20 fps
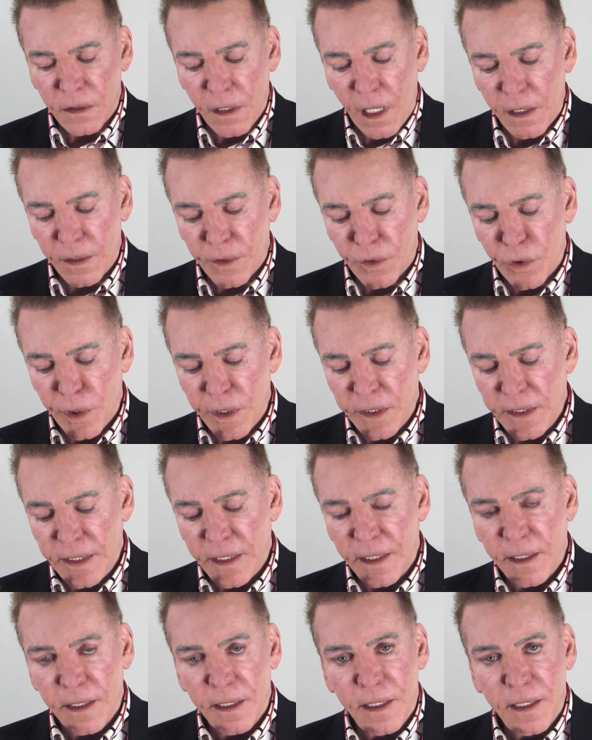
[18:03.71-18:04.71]
uh, good.
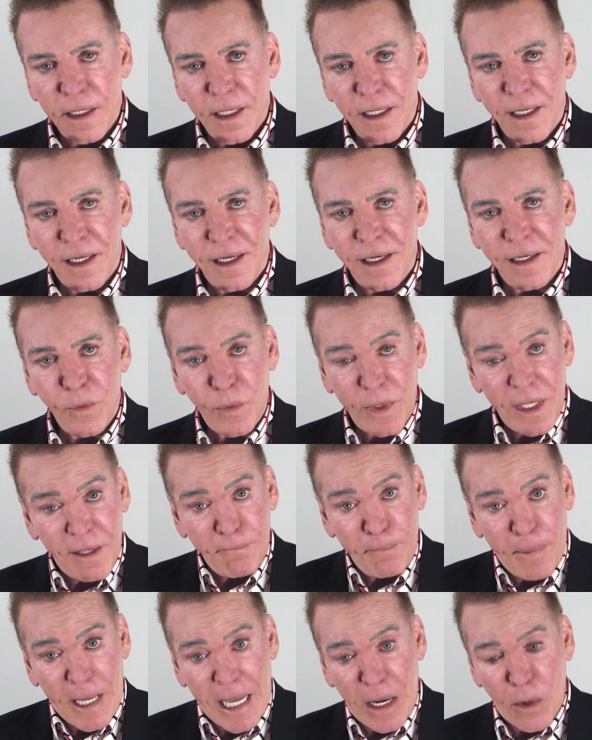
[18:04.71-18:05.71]
Uh, we
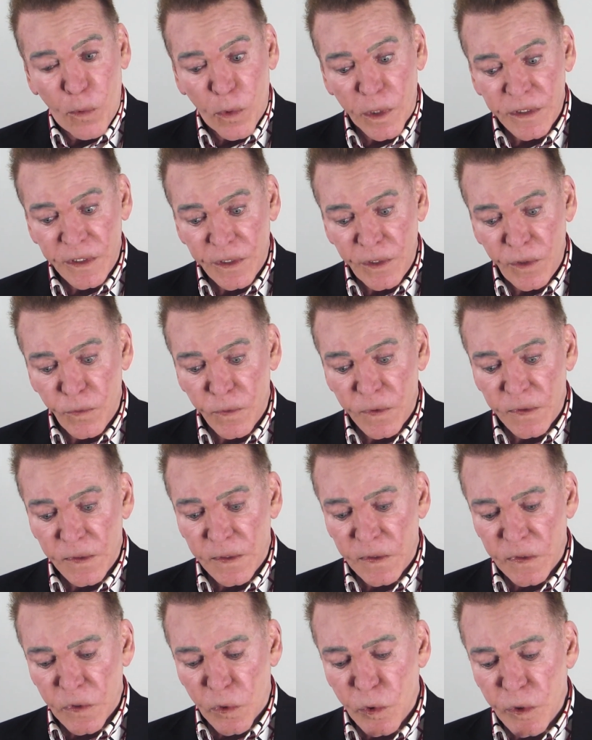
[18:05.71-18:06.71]
have power to use,
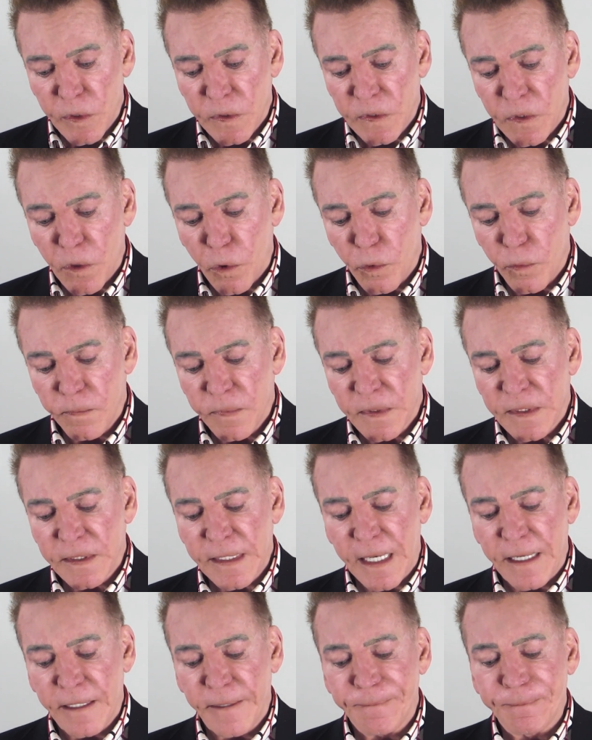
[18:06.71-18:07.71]
as Ernest Holmes
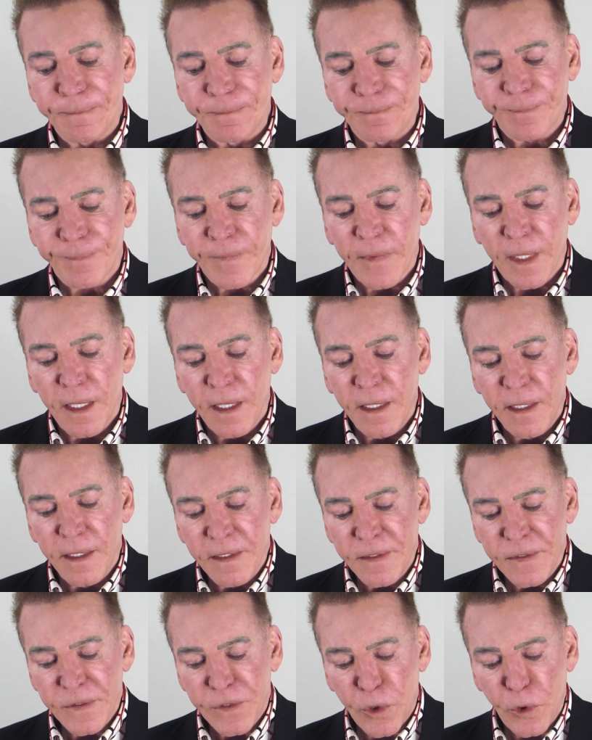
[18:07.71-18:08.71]
said.
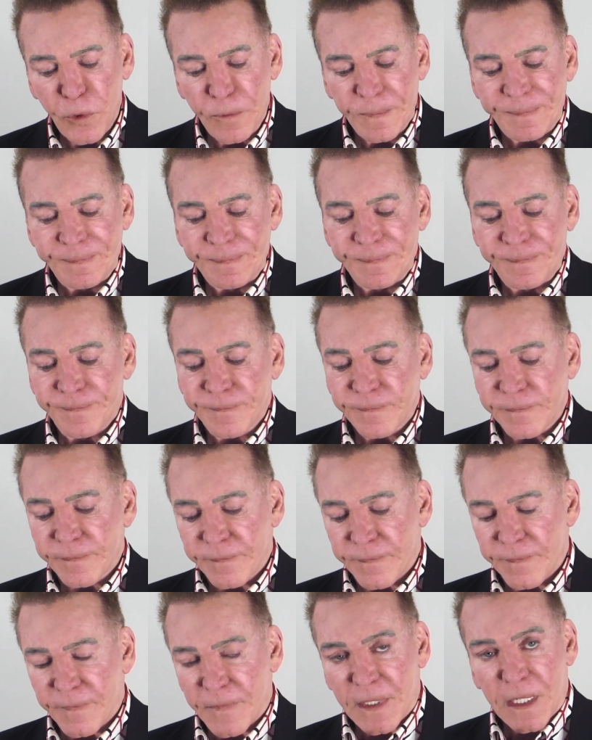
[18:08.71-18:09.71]
So,
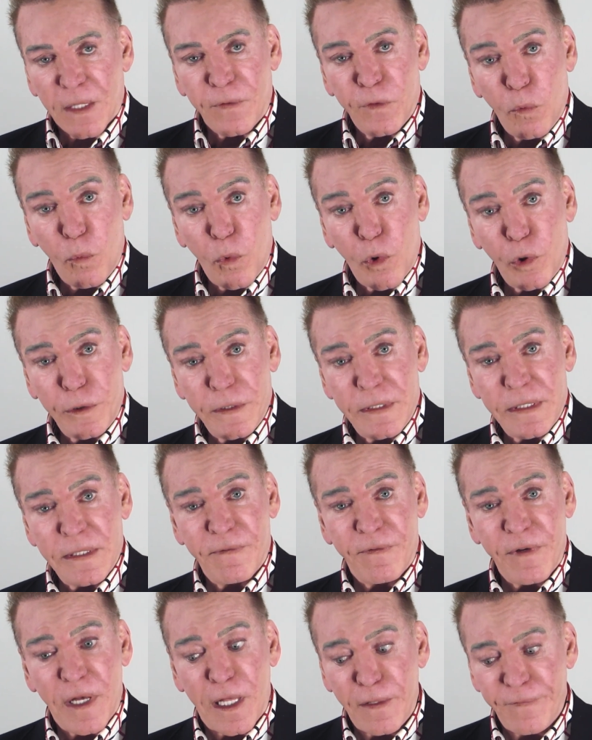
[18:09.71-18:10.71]
the world is
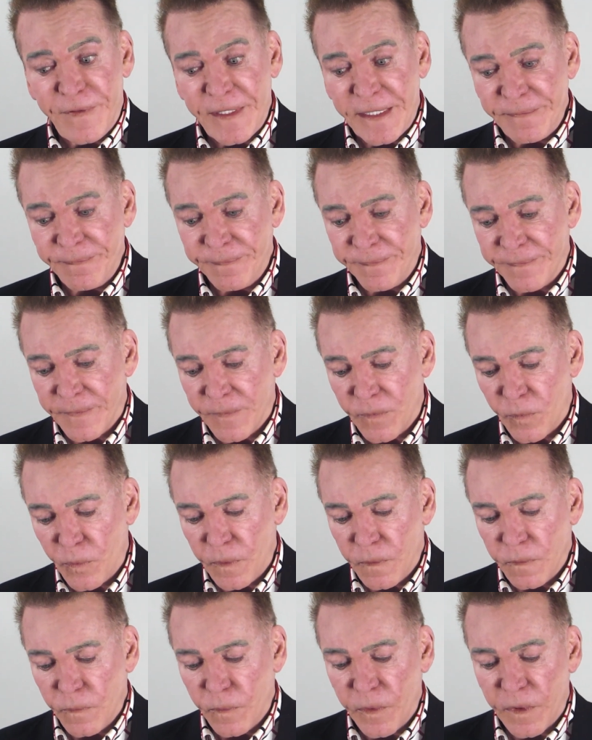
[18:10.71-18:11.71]
evolving
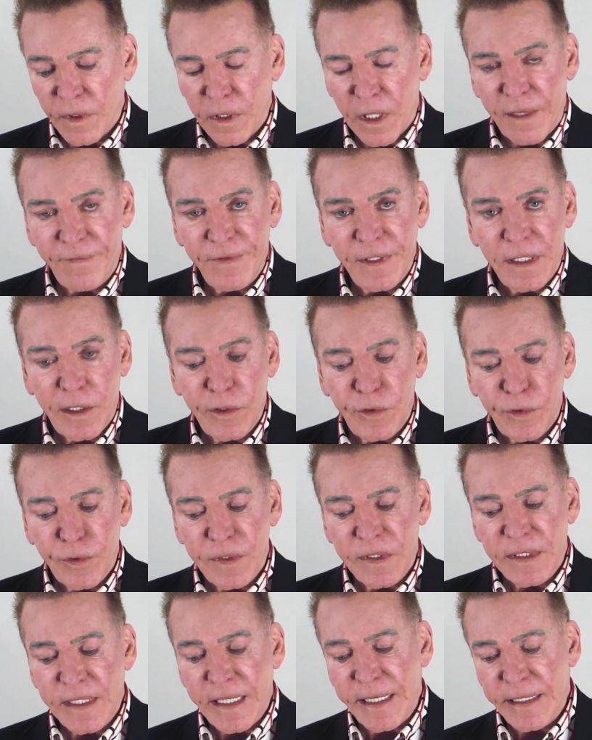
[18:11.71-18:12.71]
with love and
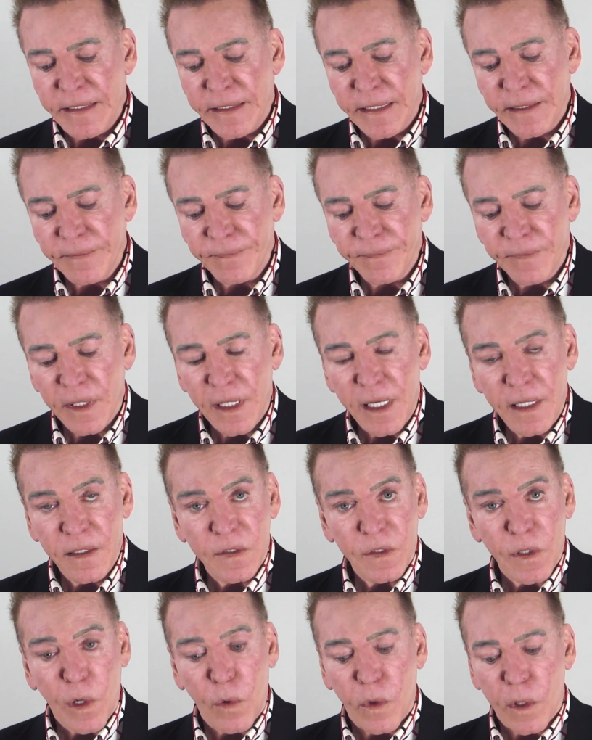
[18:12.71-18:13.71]
understanding, and
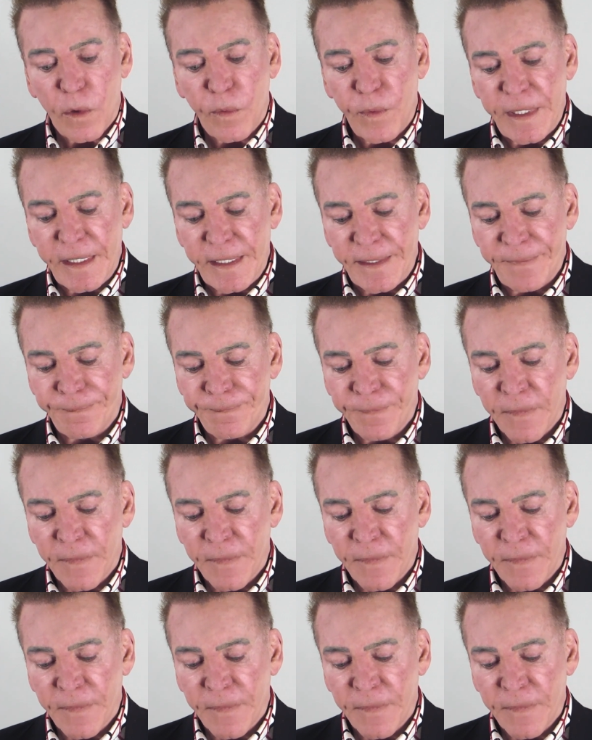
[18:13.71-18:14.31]
so are we.